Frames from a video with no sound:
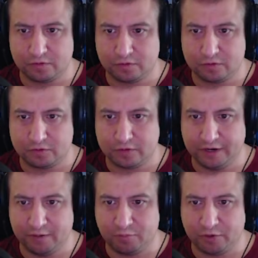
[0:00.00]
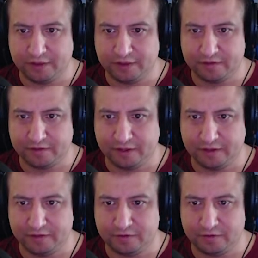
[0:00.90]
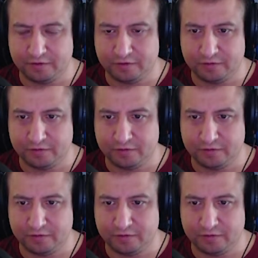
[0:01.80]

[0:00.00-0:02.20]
Trying to bring this into